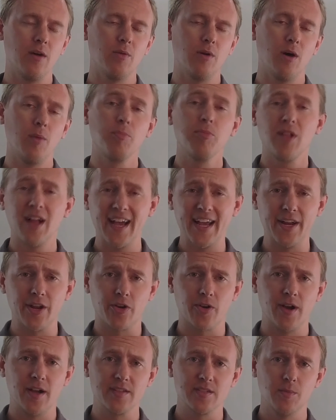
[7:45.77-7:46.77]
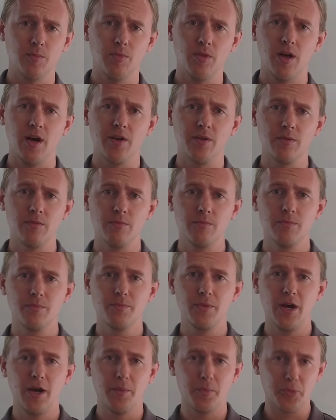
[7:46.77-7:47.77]
applying across a
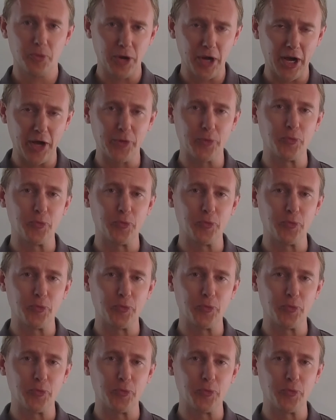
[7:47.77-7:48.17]
broad